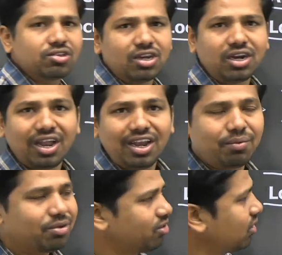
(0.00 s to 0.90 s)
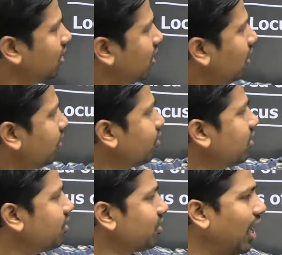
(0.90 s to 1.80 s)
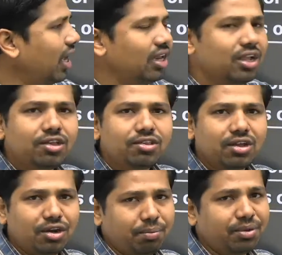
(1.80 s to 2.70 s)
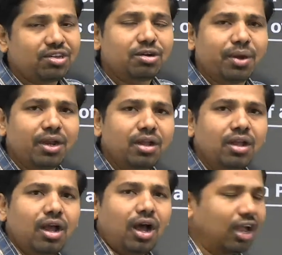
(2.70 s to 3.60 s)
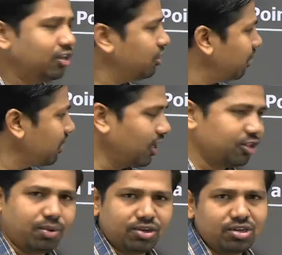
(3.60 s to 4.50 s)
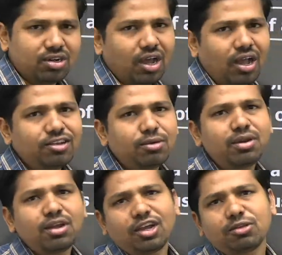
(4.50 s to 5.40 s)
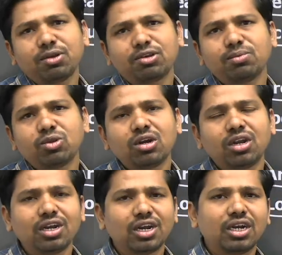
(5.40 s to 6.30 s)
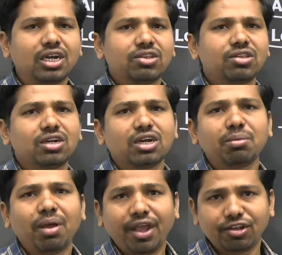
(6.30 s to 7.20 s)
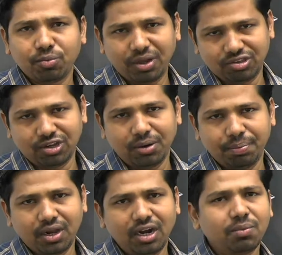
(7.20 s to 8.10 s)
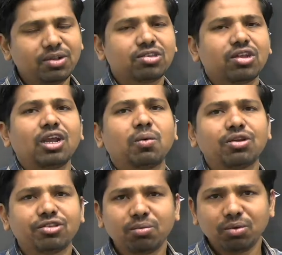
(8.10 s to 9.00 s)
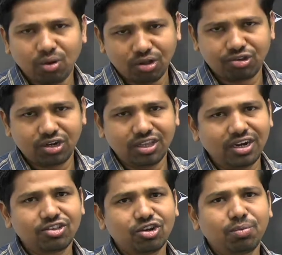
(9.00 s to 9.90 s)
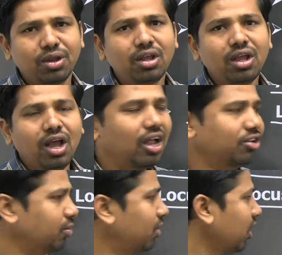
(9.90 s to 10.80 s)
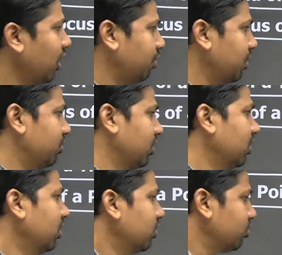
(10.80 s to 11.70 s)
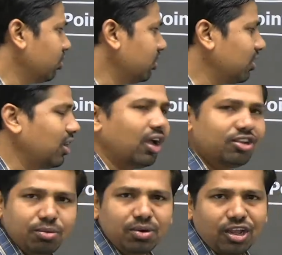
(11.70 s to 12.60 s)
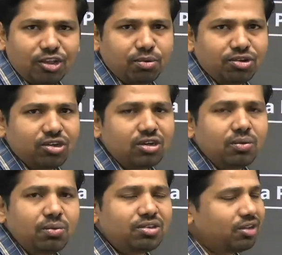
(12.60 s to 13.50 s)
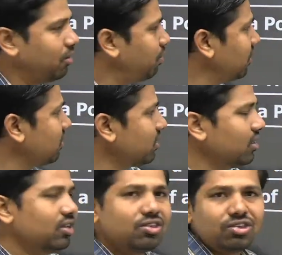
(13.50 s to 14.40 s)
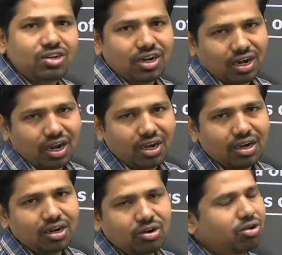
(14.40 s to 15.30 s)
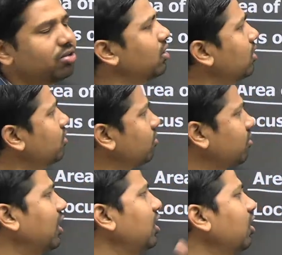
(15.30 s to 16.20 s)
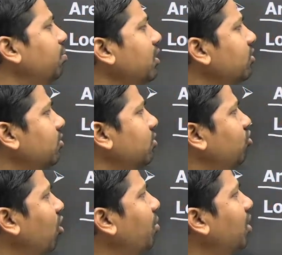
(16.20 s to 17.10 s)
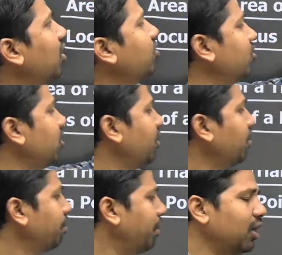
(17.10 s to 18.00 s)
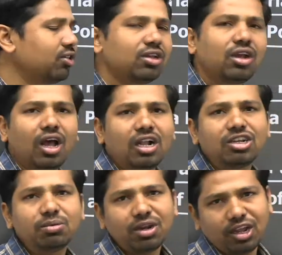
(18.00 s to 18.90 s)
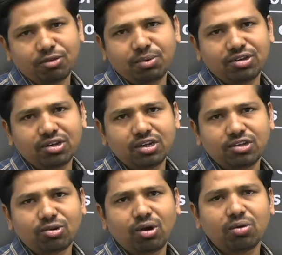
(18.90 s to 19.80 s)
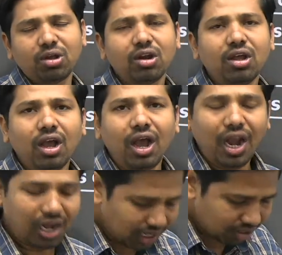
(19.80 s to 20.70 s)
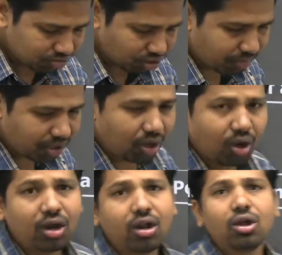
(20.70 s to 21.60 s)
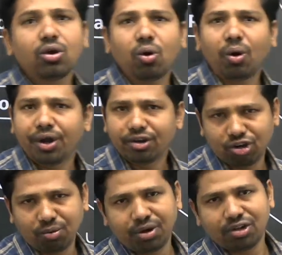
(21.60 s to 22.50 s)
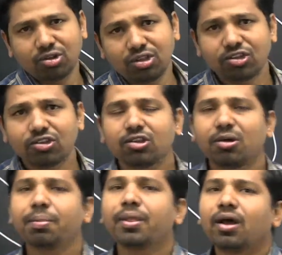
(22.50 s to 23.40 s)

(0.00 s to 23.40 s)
a straight line equation. So this line is represented by an algebraic expression. Algebraic expression is what? It contains the term x by z, right, which is equal to some constant, that is said to be an algebraic expression. So this is an algebraic expression which represents the straight line. So study of this geometrical shape by using algebraic expression is called our analytical geometry or coordinate geometry. So this is a